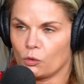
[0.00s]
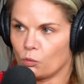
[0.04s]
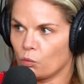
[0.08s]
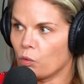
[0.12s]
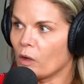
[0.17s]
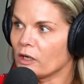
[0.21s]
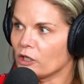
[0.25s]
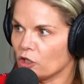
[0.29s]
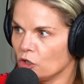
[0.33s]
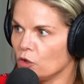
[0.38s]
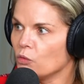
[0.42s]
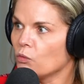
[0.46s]

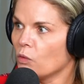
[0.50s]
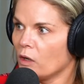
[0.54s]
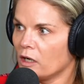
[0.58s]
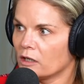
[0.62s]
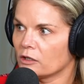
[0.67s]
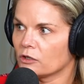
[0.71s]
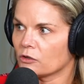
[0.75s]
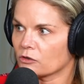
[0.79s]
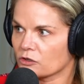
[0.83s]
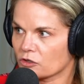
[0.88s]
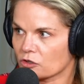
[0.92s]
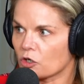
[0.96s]
what you
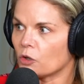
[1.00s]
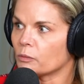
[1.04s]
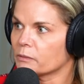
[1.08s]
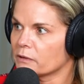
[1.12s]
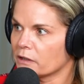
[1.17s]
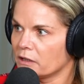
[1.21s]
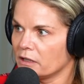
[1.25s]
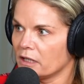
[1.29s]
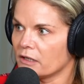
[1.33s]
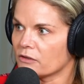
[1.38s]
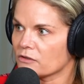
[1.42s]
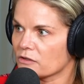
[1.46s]
want your
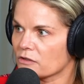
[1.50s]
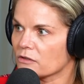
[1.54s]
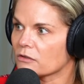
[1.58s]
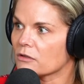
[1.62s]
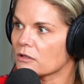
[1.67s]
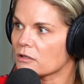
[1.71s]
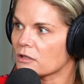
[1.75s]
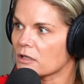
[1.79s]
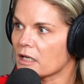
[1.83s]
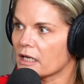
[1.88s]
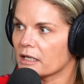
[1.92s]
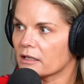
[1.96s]
sculpted nails to
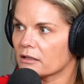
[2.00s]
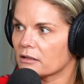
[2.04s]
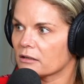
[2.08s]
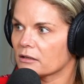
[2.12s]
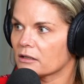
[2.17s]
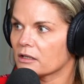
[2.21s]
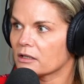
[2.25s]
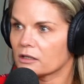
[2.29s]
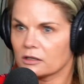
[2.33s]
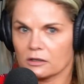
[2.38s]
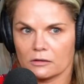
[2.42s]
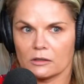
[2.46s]
look like.
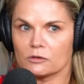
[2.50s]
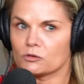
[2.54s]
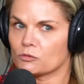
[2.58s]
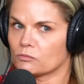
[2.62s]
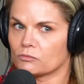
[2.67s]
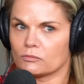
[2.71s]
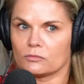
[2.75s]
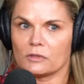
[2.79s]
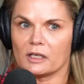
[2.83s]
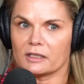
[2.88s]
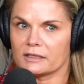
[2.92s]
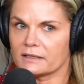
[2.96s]
Totally.
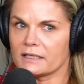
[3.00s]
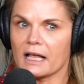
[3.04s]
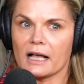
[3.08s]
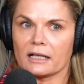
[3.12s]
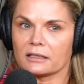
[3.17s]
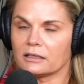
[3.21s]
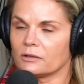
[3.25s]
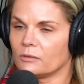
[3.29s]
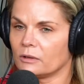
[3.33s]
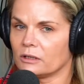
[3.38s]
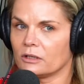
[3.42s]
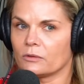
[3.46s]

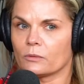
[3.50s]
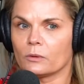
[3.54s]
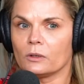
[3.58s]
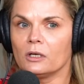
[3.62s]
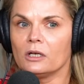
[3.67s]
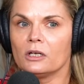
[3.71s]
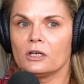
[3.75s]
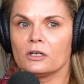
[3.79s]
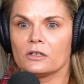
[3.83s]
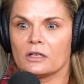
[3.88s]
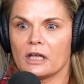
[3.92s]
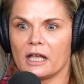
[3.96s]
Exactly what you,
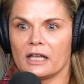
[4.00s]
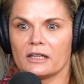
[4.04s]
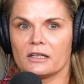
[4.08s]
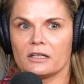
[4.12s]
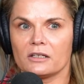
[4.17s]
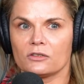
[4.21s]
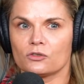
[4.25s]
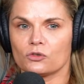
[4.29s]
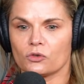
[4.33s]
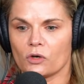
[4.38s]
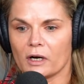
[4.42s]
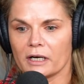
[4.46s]
and
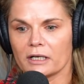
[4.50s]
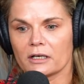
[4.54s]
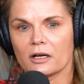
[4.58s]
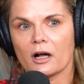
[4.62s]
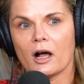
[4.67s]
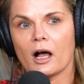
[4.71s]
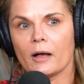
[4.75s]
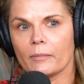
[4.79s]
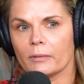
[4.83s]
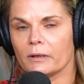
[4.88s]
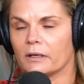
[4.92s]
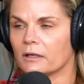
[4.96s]
then try to
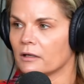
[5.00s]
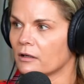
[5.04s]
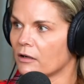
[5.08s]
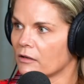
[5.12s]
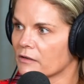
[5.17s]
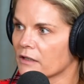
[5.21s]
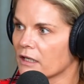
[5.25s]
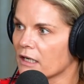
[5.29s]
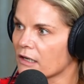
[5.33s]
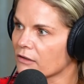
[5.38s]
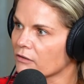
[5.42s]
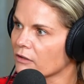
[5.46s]
copy it
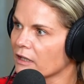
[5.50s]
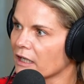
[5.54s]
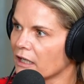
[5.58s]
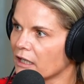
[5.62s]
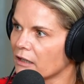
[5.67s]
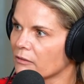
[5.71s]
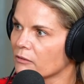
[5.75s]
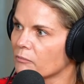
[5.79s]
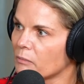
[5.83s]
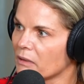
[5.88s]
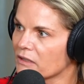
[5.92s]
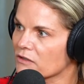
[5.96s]
on the other
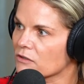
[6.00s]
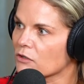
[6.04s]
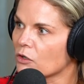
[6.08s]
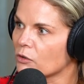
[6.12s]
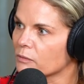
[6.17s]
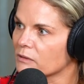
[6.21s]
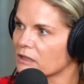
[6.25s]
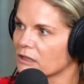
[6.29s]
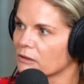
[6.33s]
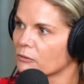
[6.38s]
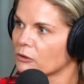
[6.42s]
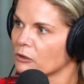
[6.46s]
hand by sculpting.
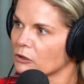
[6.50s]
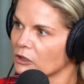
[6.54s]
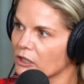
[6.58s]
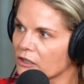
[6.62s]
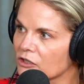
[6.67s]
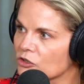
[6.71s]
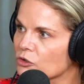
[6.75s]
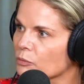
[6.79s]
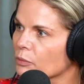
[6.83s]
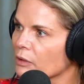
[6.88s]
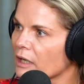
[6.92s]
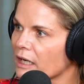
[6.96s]
That's good.
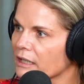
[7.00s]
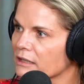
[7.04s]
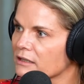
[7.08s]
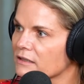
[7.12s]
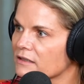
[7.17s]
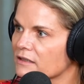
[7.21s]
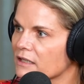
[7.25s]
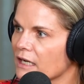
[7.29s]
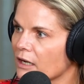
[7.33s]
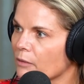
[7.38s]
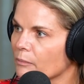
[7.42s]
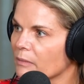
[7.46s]
Get your
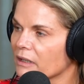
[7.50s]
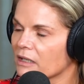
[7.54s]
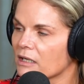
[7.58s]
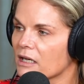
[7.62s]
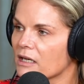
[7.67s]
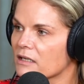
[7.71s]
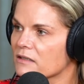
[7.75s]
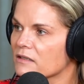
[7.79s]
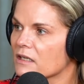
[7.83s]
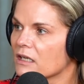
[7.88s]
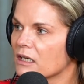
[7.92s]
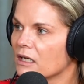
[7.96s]
practice down, yeah,
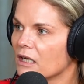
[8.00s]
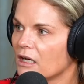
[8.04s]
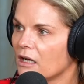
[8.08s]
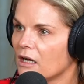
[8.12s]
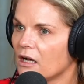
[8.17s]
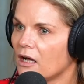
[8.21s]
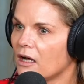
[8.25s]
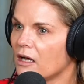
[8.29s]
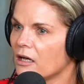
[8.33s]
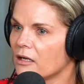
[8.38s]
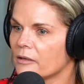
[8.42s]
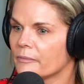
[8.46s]
because
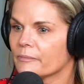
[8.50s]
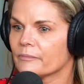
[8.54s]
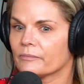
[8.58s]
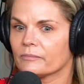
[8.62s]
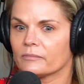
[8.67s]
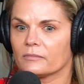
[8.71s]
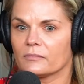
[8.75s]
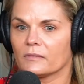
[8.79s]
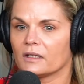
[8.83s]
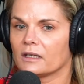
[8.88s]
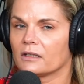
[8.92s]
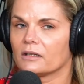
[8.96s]
absolutely.
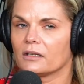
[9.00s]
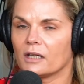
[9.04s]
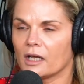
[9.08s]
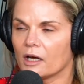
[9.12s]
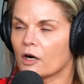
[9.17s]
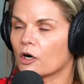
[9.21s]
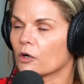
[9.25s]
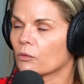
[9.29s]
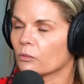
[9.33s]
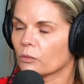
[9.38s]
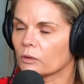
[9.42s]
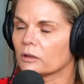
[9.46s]
Um,
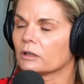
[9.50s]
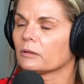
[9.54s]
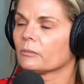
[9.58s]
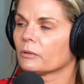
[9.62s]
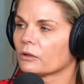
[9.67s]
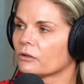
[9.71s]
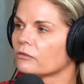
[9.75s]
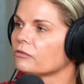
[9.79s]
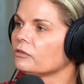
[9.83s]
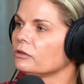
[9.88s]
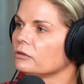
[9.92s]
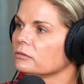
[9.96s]
they are really
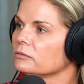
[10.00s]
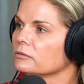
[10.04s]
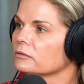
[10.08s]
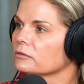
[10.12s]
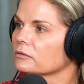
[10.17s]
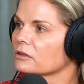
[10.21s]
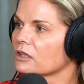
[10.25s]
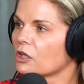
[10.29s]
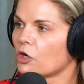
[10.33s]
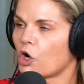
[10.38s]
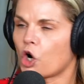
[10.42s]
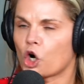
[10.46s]
beautiful. Yeah,
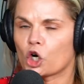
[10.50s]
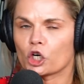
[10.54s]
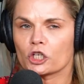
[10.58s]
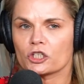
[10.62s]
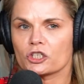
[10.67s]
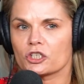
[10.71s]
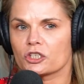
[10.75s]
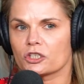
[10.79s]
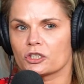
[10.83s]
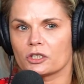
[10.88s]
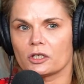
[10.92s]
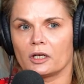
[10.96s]
they are the beautiful. The
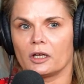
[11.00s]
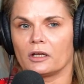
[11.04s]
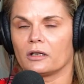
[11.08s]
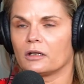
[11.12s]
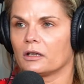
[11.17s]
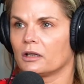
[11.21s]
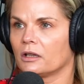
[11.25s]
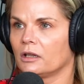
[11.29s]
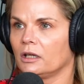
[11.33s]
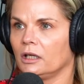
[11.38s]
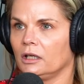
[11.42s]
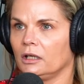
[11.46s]
arch,
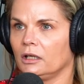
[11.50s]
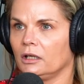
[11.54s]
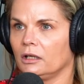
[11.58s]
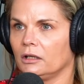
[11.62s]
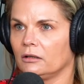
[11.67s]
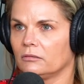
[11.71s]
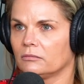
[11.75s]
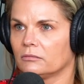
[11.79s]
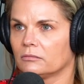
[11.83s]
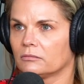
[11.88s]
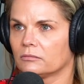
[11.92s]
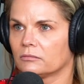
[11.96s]

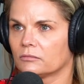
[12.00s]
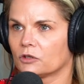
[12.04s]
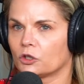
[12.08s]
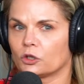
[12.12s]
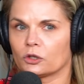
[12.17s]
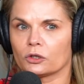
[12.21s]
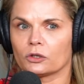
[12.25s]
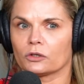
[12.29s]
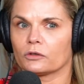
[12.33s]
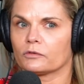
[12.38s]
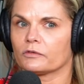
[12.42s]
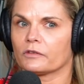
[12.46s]
the
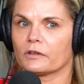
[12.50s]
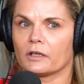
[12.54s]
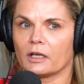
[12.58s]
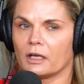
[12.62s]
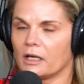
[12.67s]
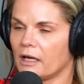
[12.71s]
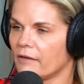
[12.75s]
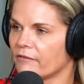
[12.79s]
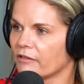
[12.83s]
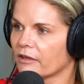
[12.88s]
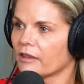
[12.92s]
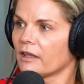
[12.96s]
curve,
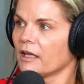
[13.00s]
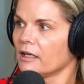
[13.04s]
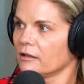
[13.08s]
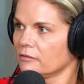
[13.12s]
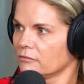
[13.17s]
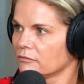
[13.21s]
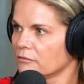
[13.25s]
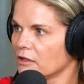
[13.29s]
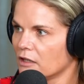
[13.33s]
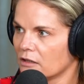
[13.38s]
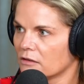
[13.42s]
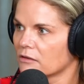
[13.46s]
the
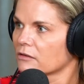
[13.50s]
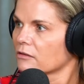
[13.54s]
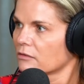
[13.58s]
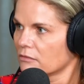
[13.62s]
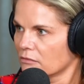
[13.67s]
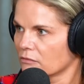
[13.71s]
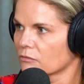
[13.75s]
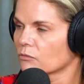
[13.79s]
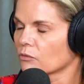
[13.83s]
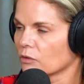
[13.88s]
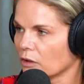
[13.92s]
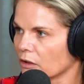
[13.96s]
everything
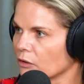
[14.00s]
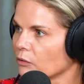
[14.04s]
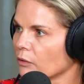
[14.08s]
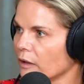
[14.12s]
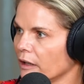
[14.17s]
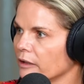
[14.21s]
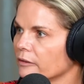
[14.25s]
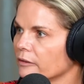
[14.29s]
is really totally.